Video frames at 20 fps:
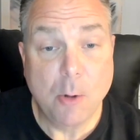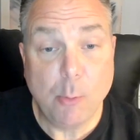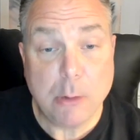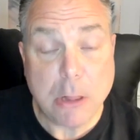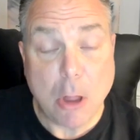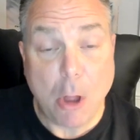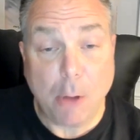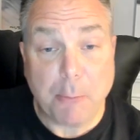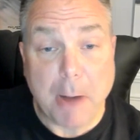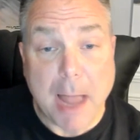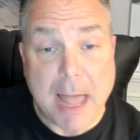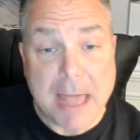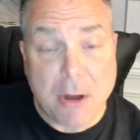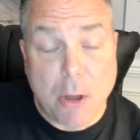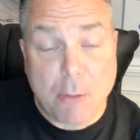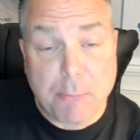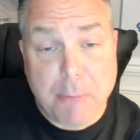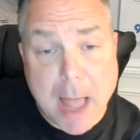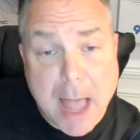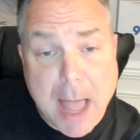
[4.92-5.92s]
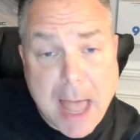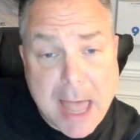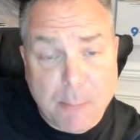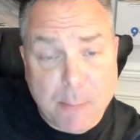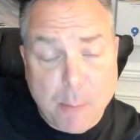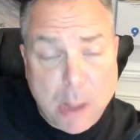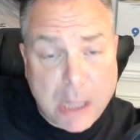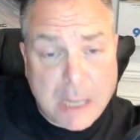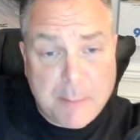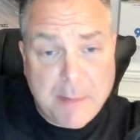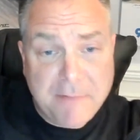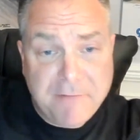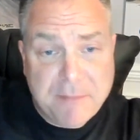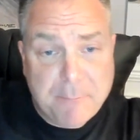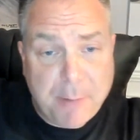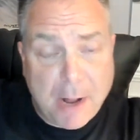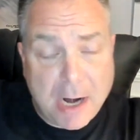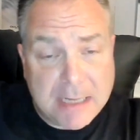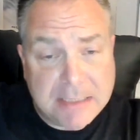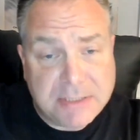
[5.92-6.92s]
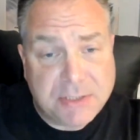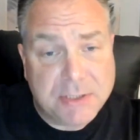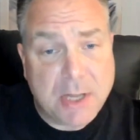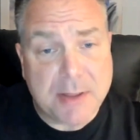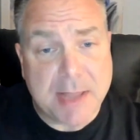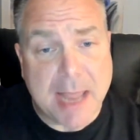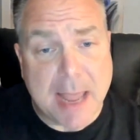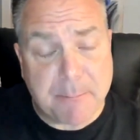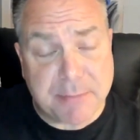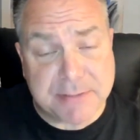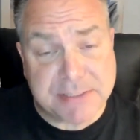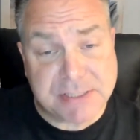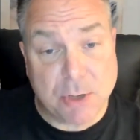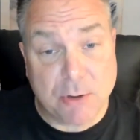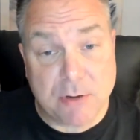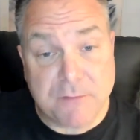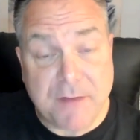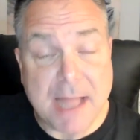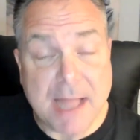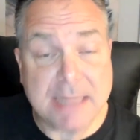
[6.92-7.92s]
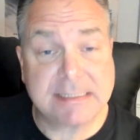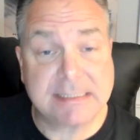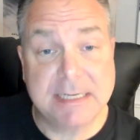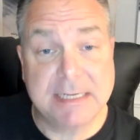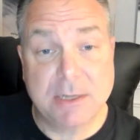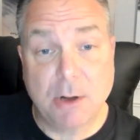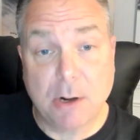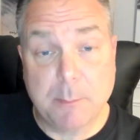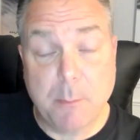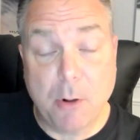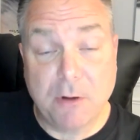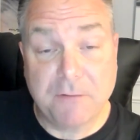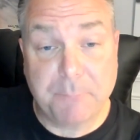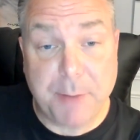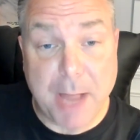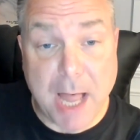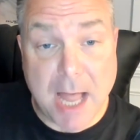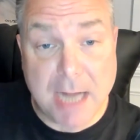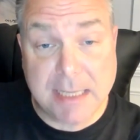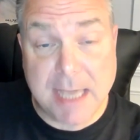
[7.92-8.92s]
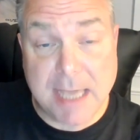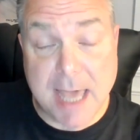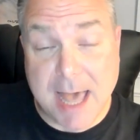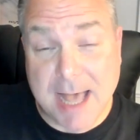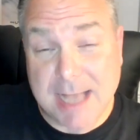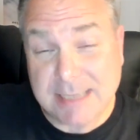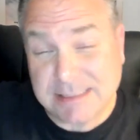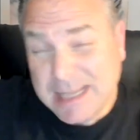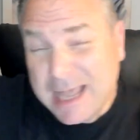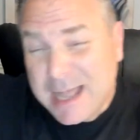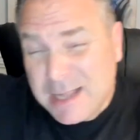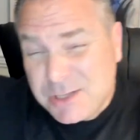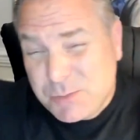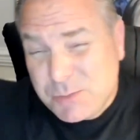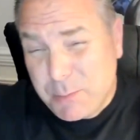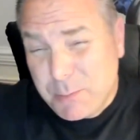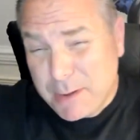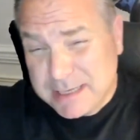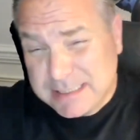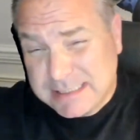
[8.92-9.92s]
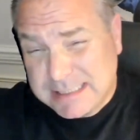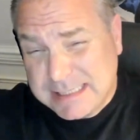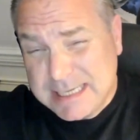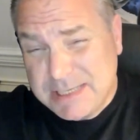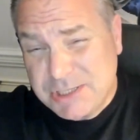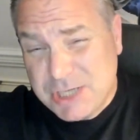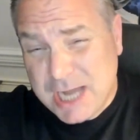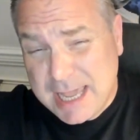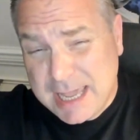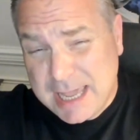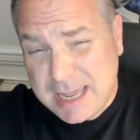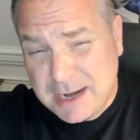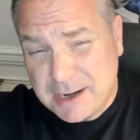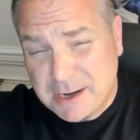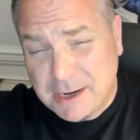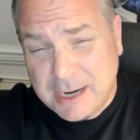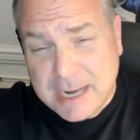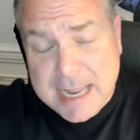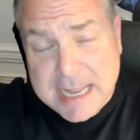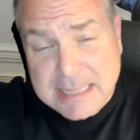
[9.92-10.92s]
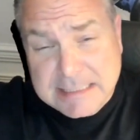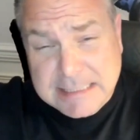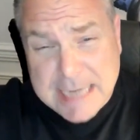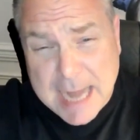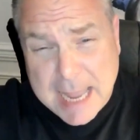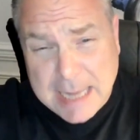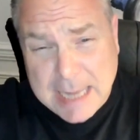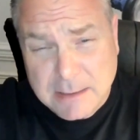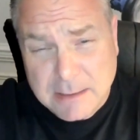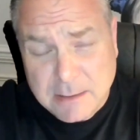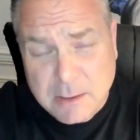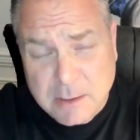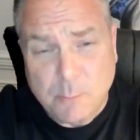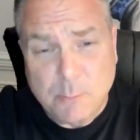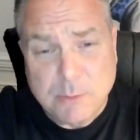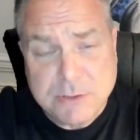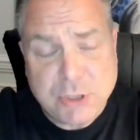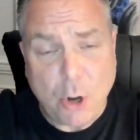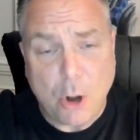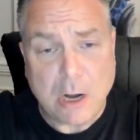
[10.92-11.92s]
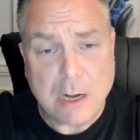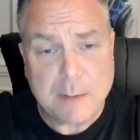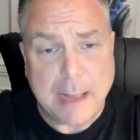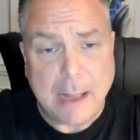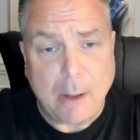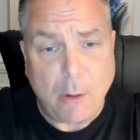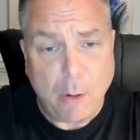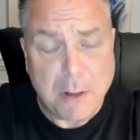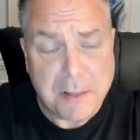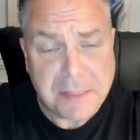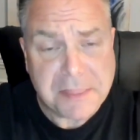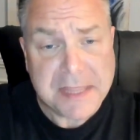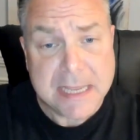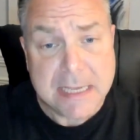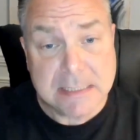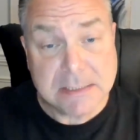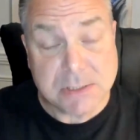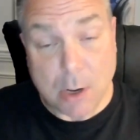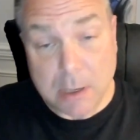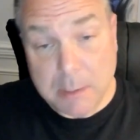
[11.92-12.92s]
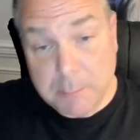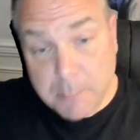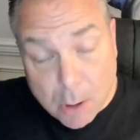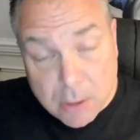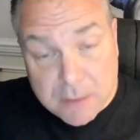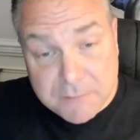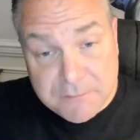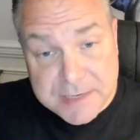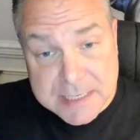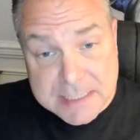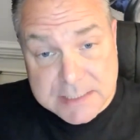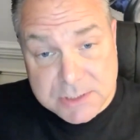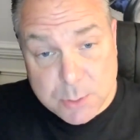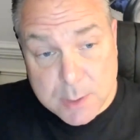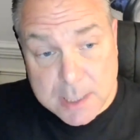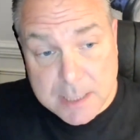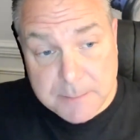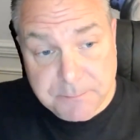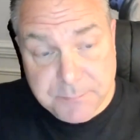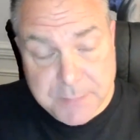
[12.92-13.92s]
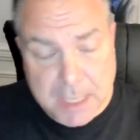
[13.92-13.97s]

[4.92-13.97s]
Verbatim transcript: Well, all right, all right. Welcome everybody to another episode of Hot Seat Automotive Podcast. It's your buddy CJ here, and tonight we're talking about all things automotive industry,